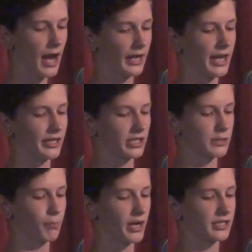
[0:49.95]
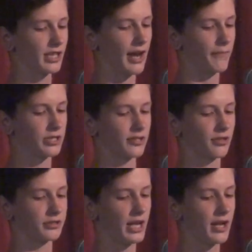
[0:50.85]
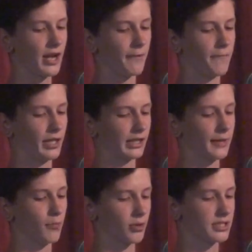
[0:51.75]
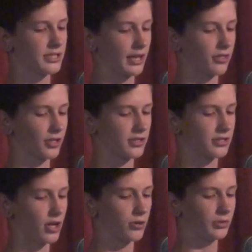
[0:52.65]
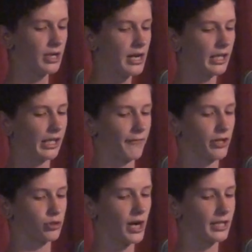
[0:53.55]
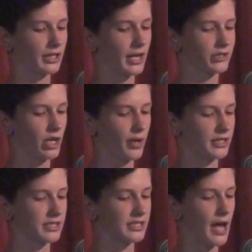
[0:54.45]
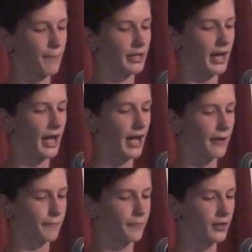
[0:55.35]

I can't express that every single day I feel like I'm more stick than stone, like if I tried to lash out, I'd snap in half.